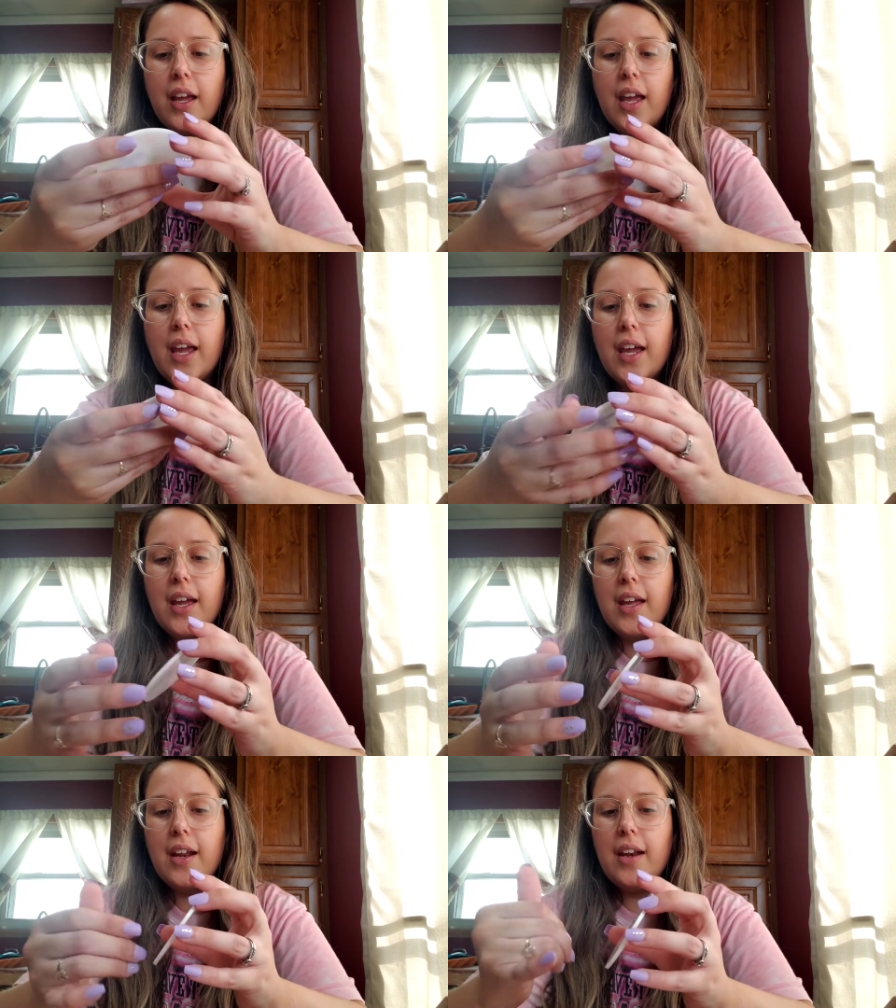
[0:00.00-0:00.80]

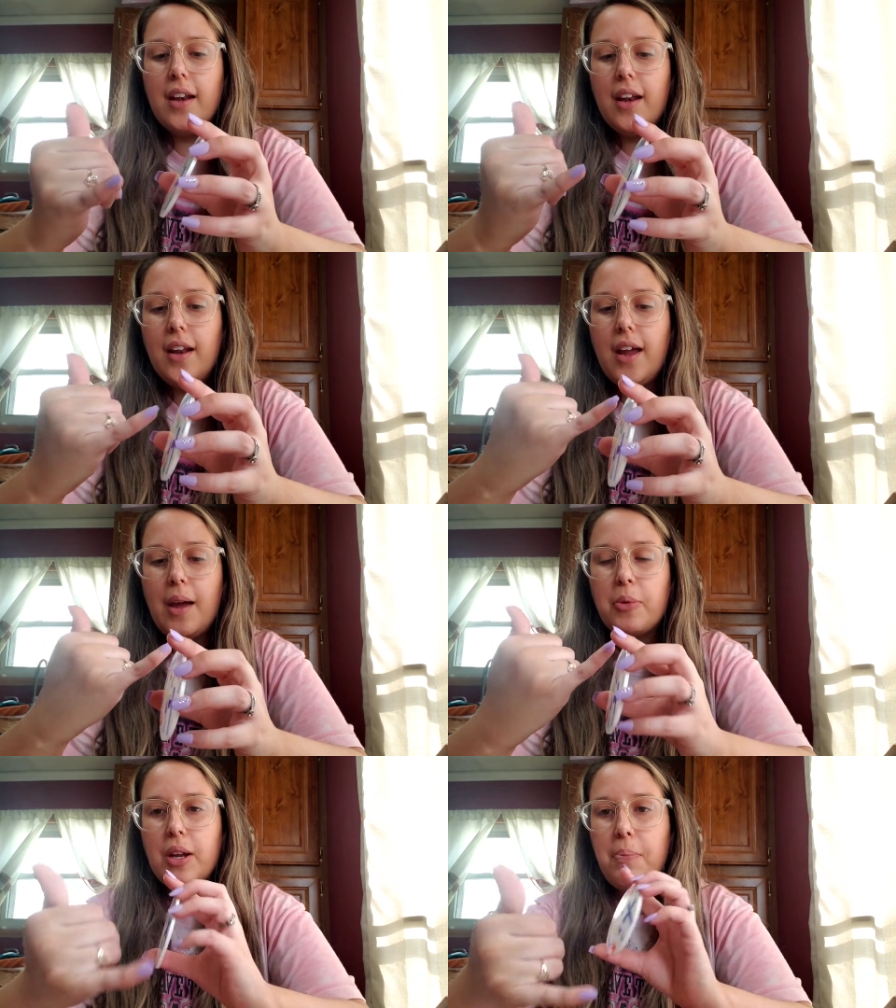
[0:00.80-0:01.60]
and I'm
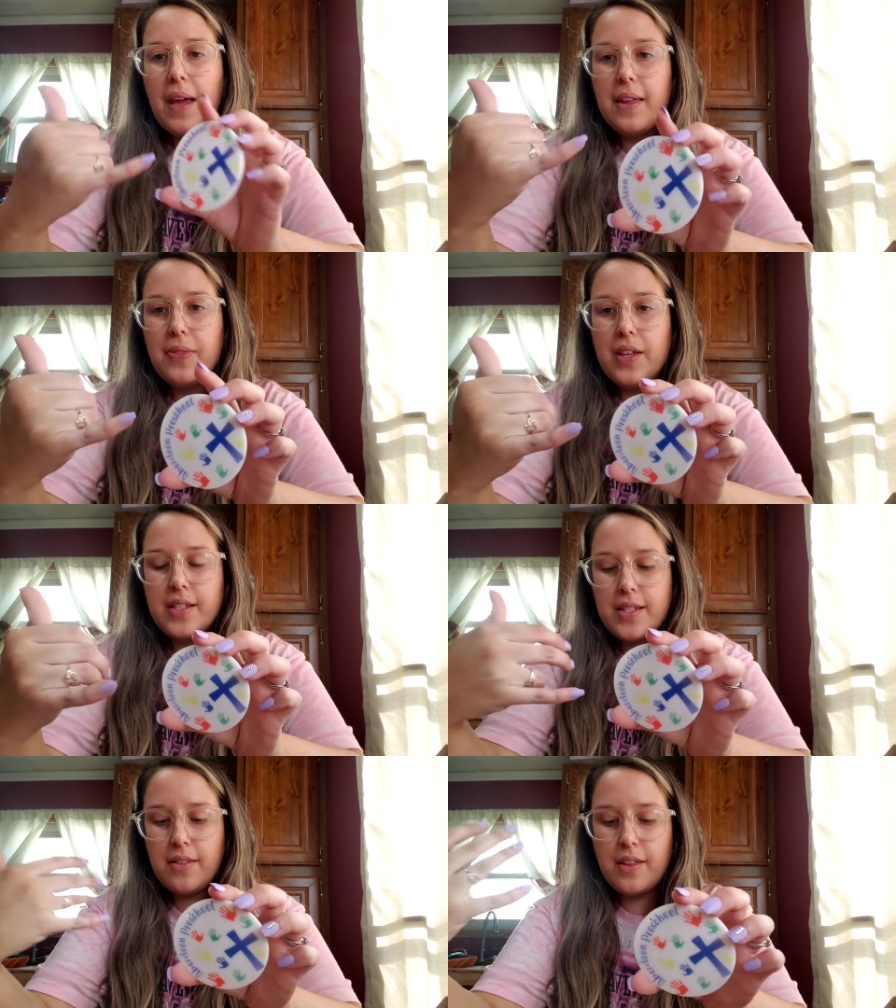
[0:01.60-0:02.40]
gonna paint
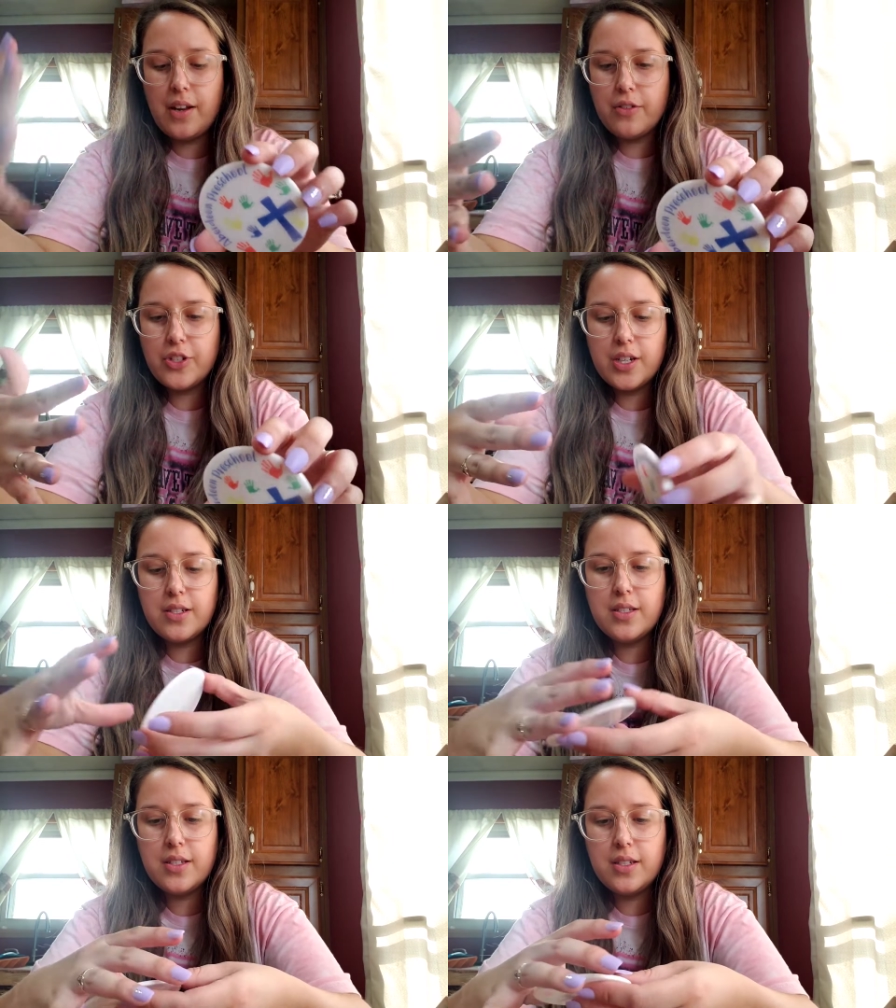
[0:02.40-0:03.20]
this, and then I'll
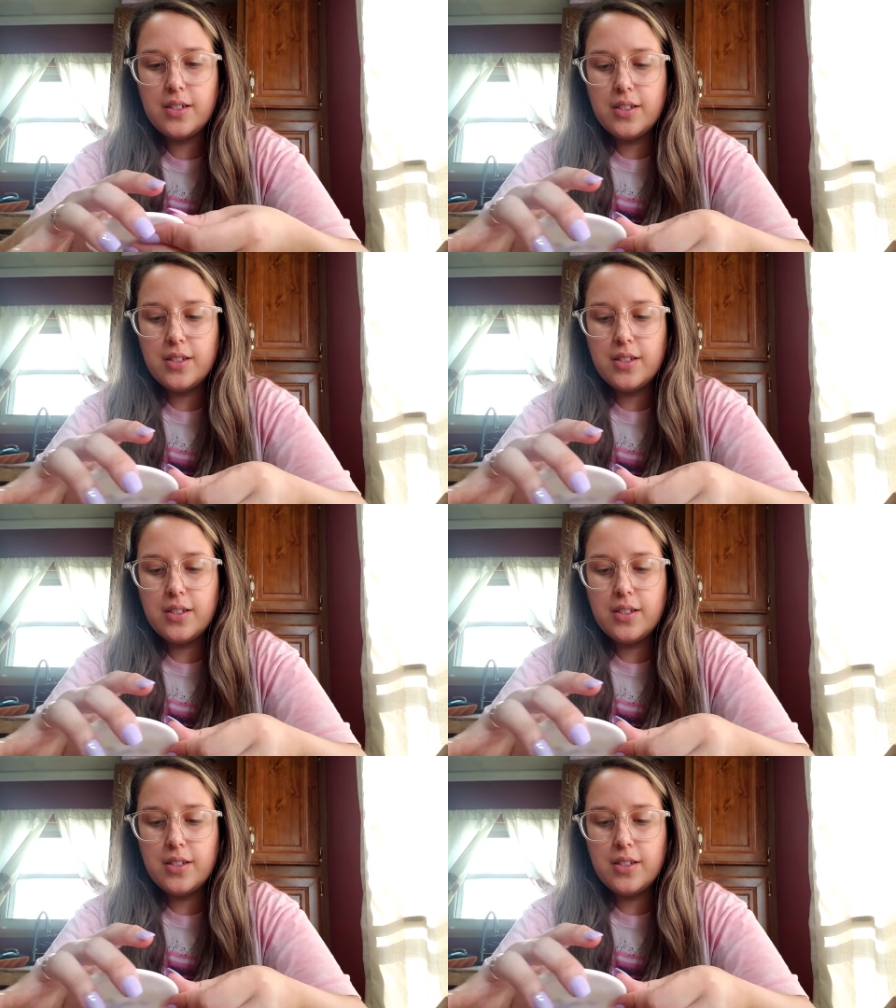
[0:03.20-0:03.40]
just